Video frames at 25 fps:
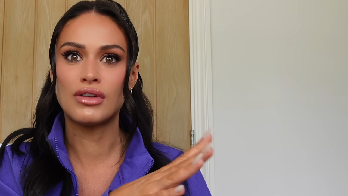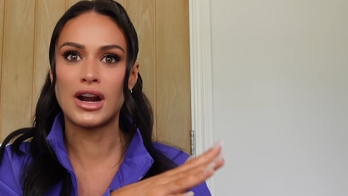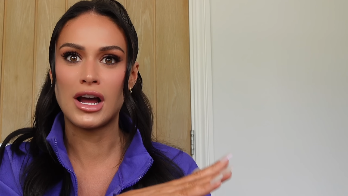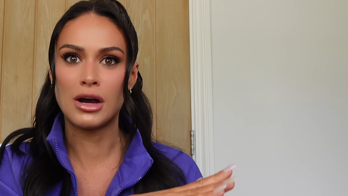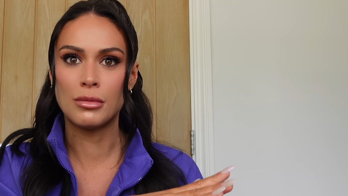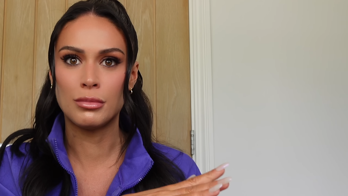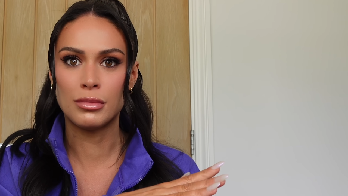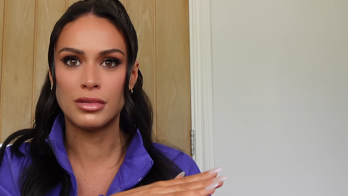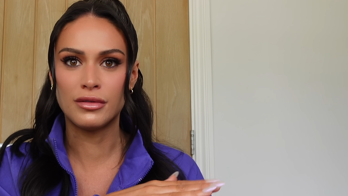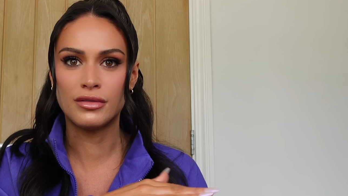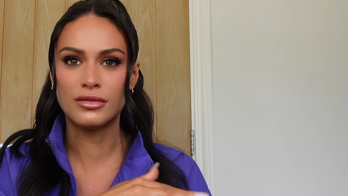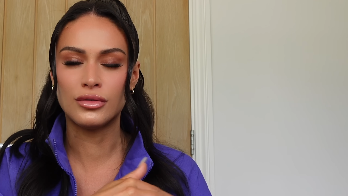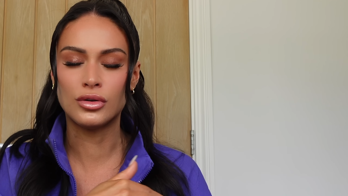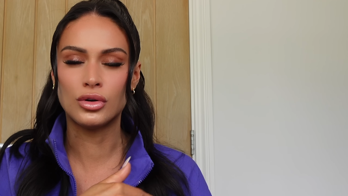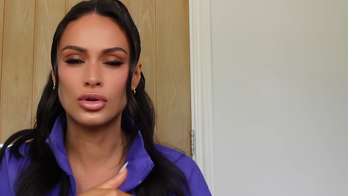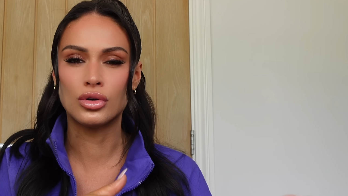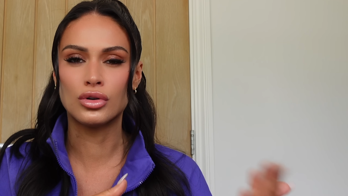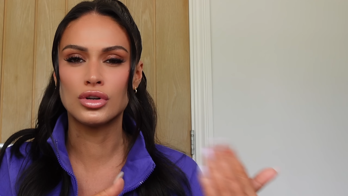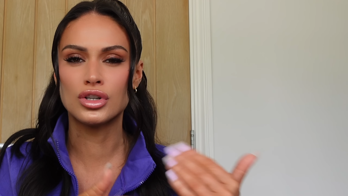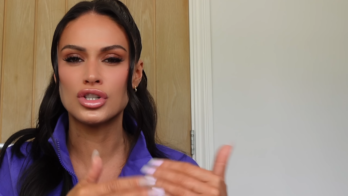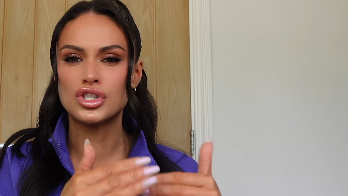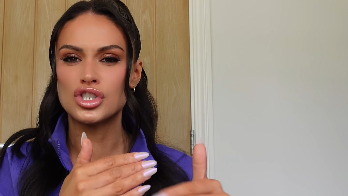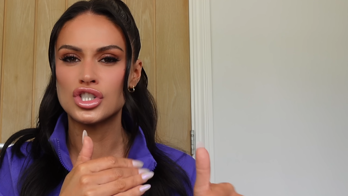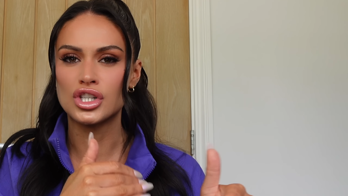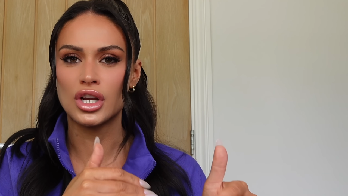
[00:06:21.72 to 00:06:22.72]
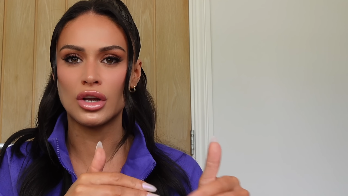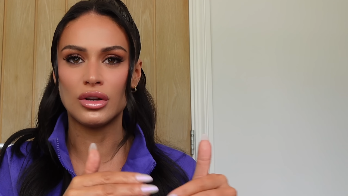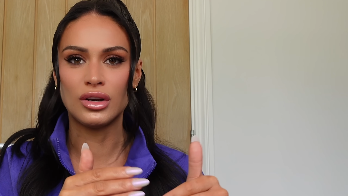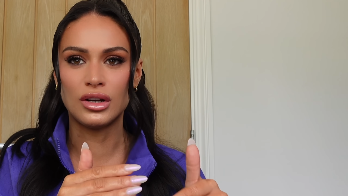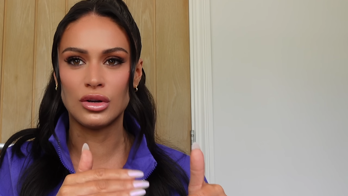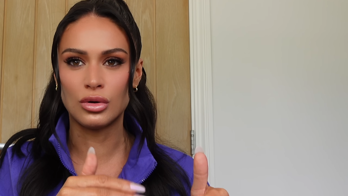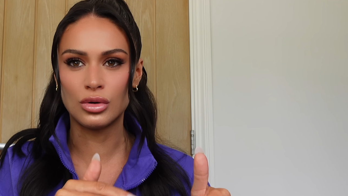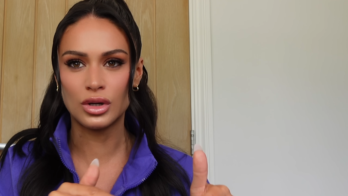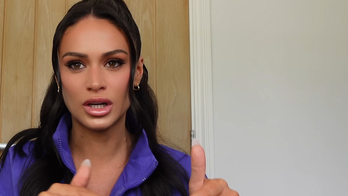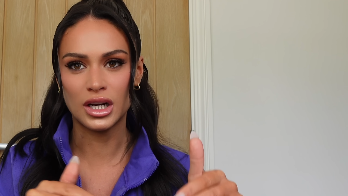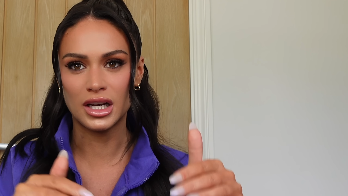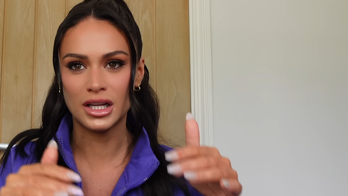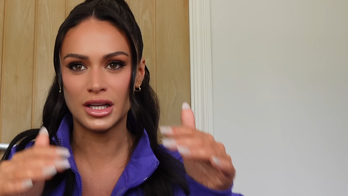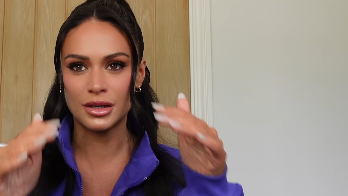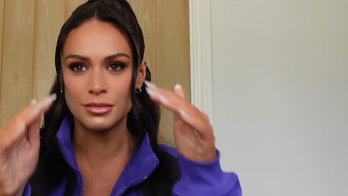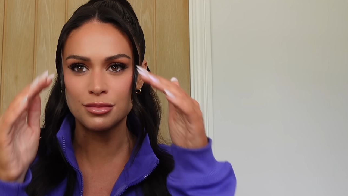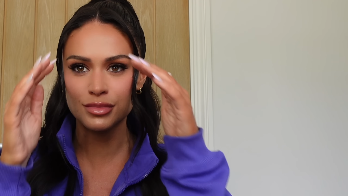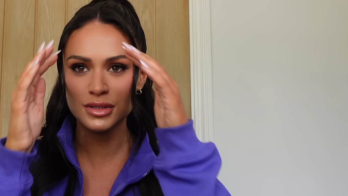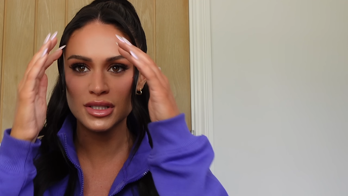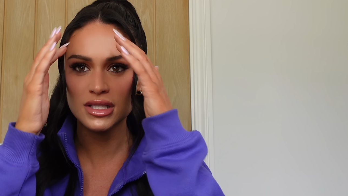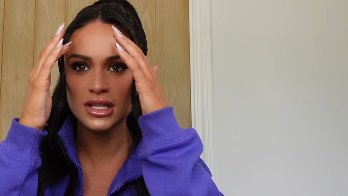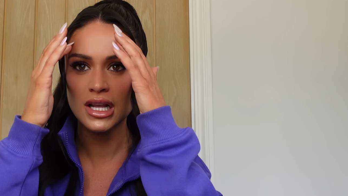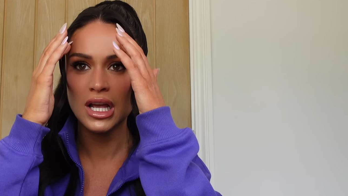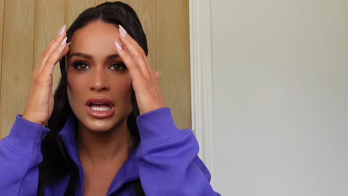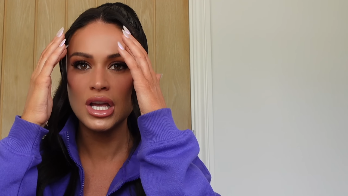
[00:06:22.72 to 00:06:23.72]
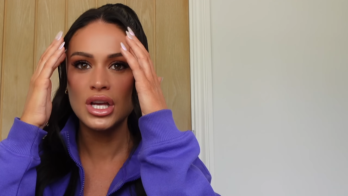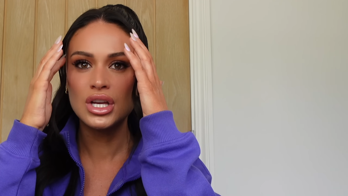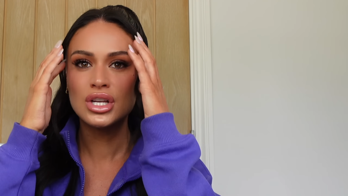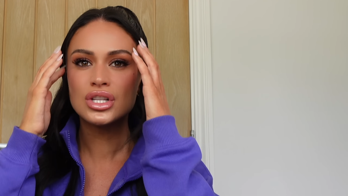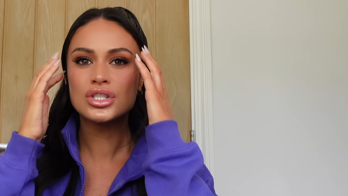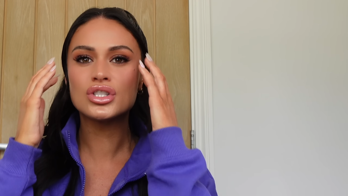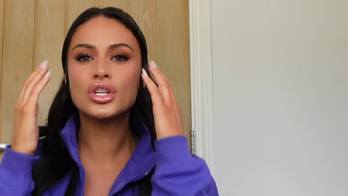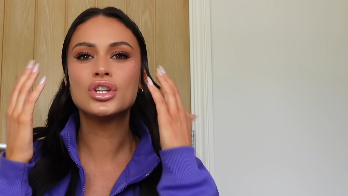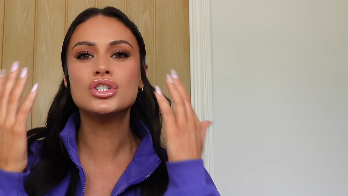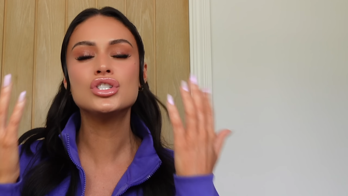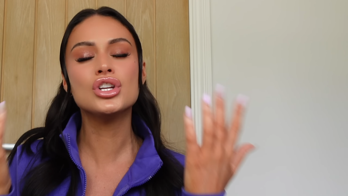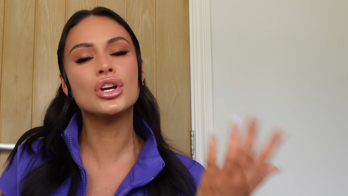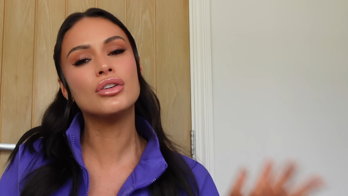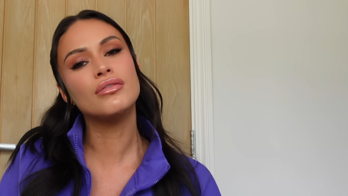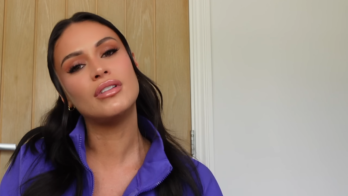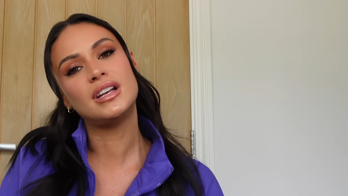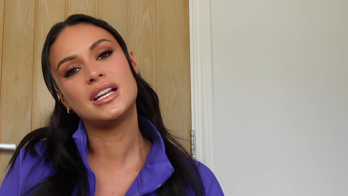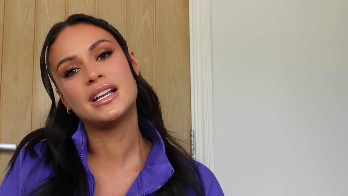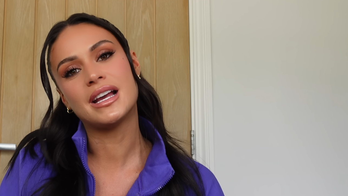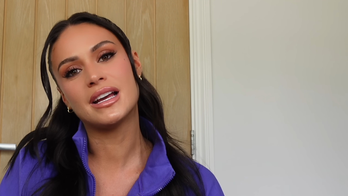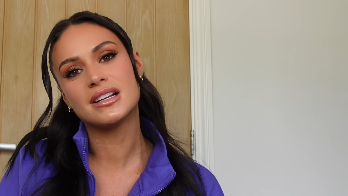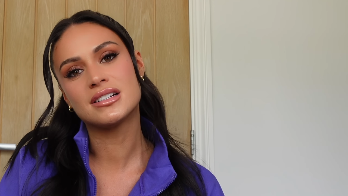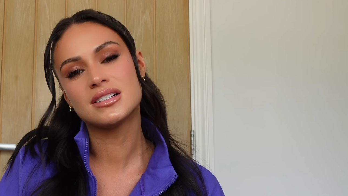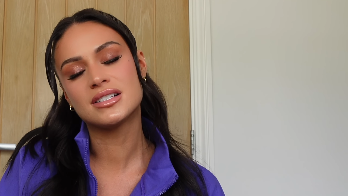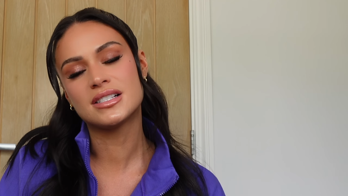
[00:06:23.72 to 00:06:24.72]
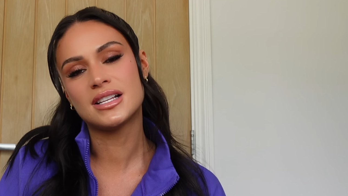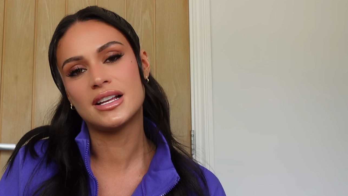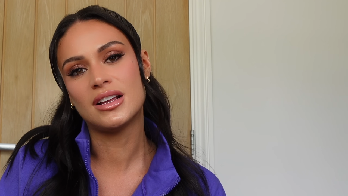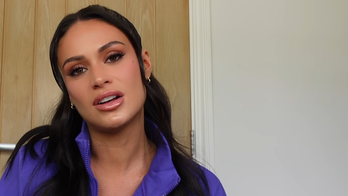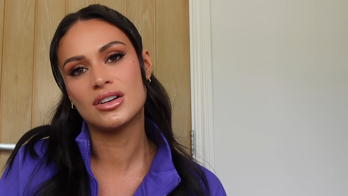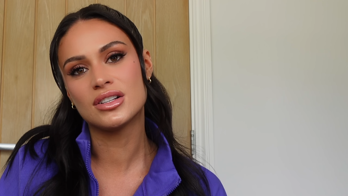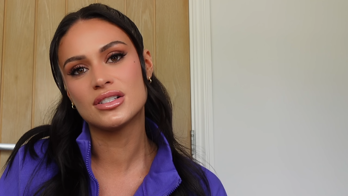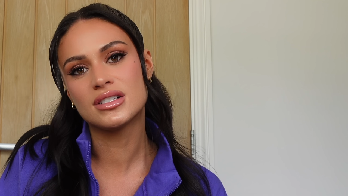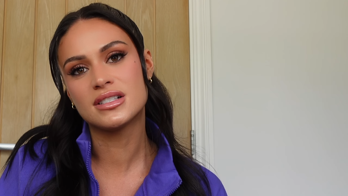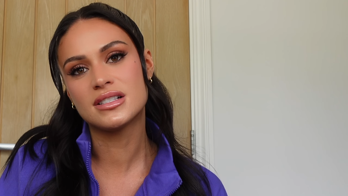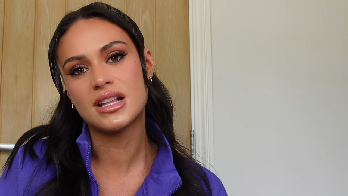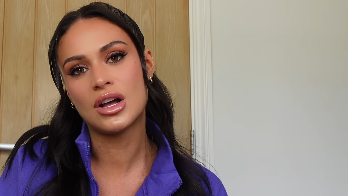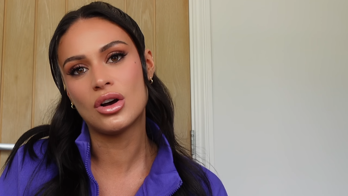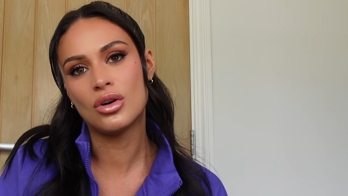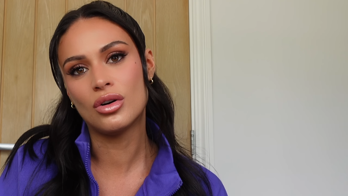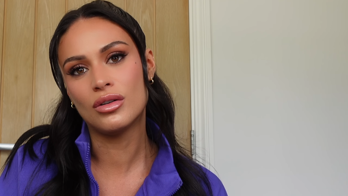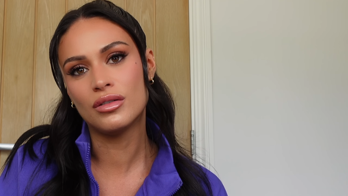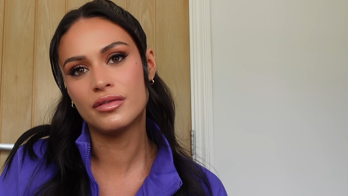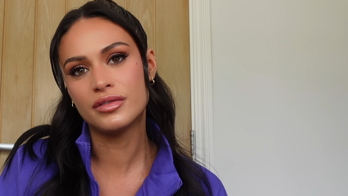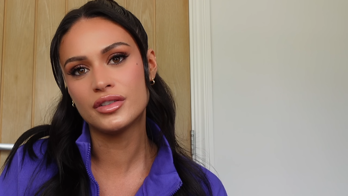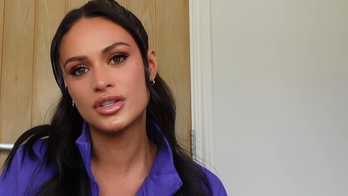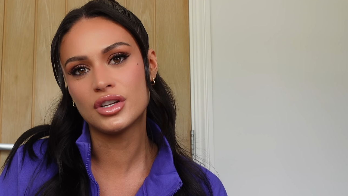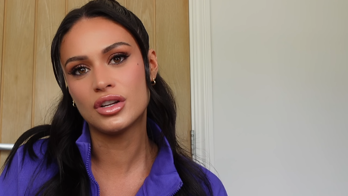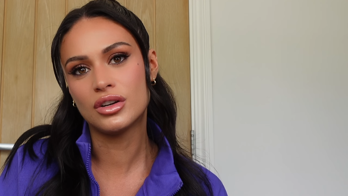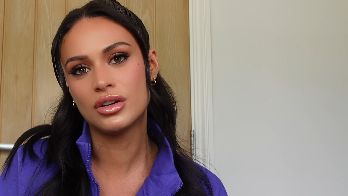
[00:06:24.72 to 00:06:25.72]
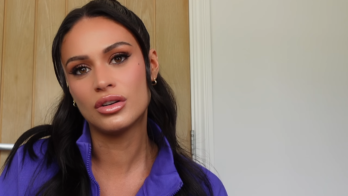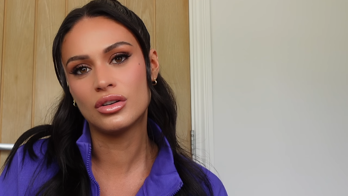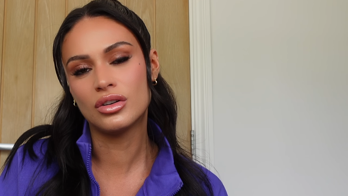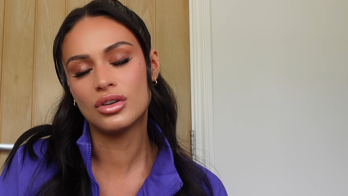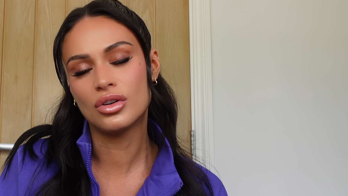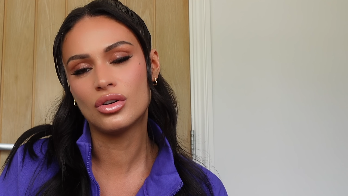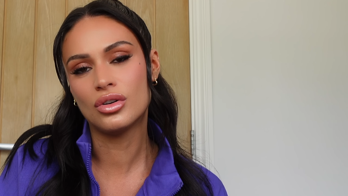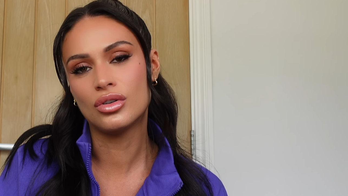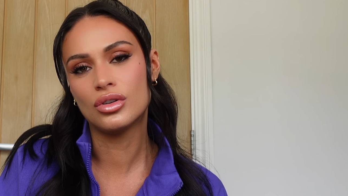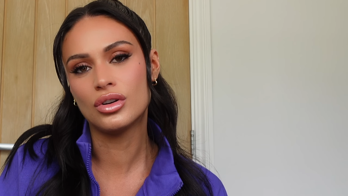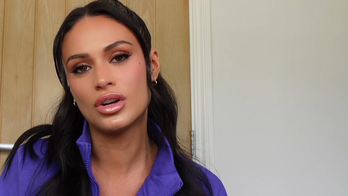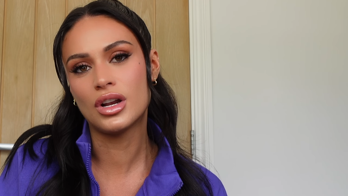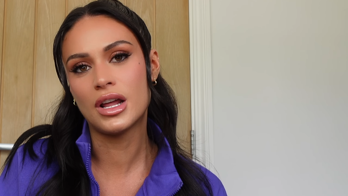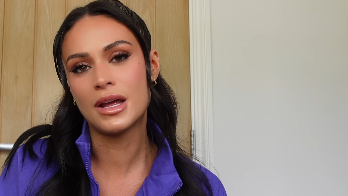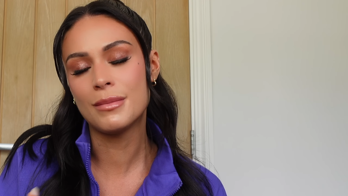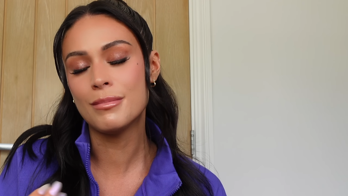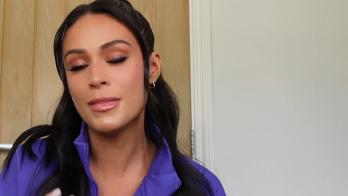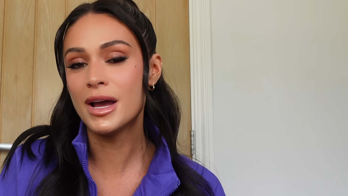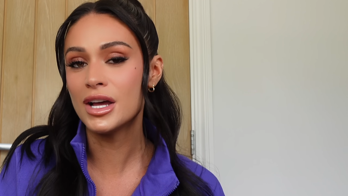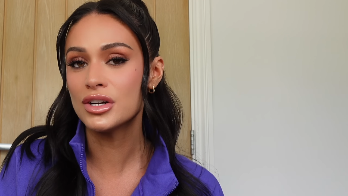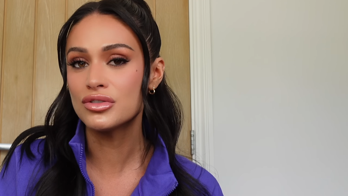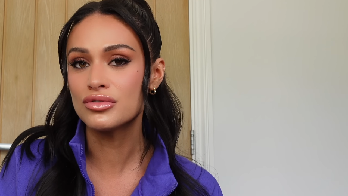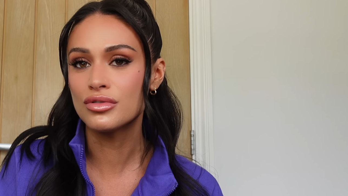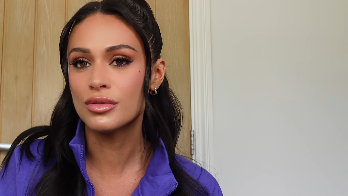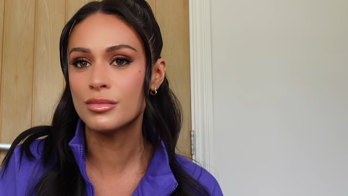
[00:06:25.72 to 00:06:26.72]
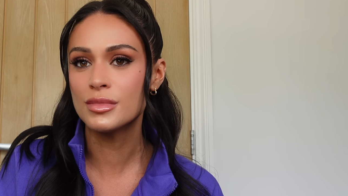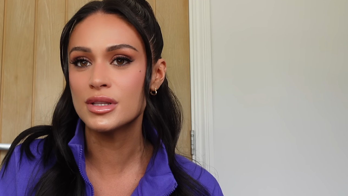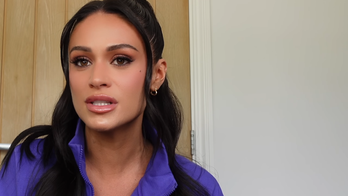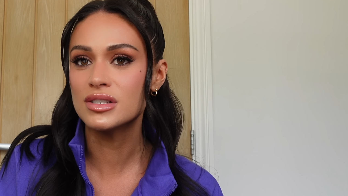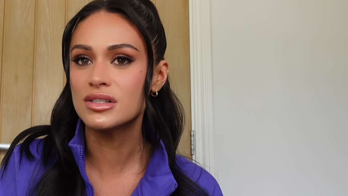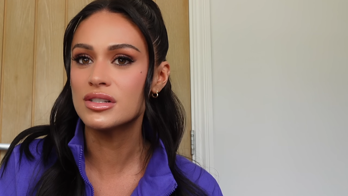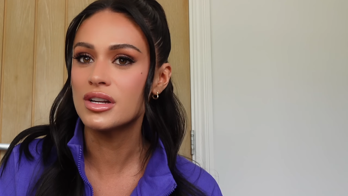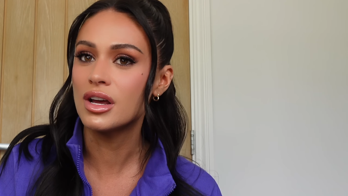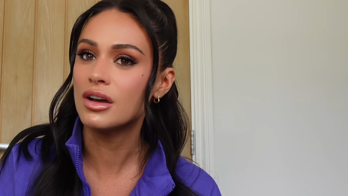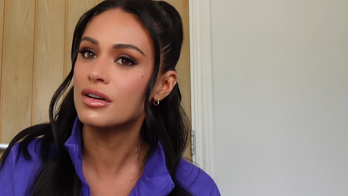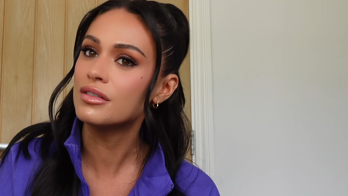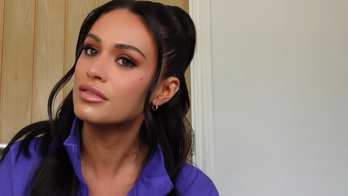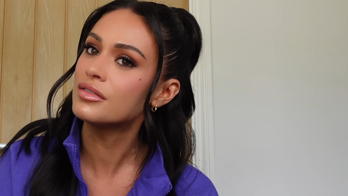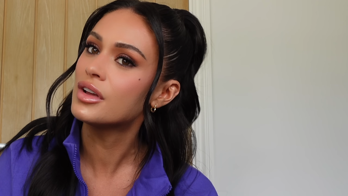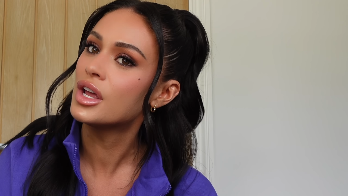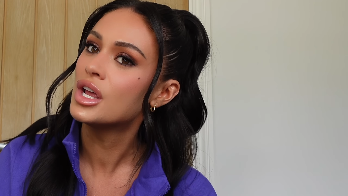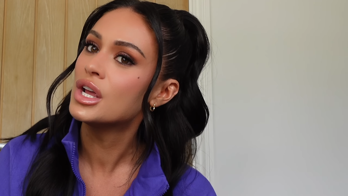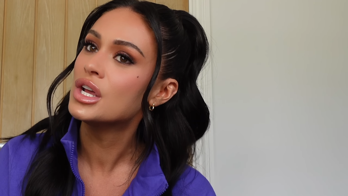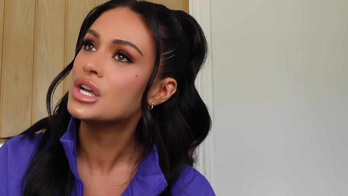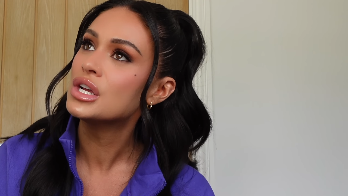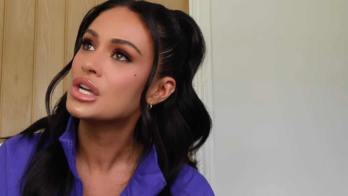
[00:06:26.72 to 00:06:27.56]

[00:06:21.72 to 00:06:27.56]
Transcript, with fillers: round before and show little clips. So you don't really get to see us that often on like Matchroom and stuff.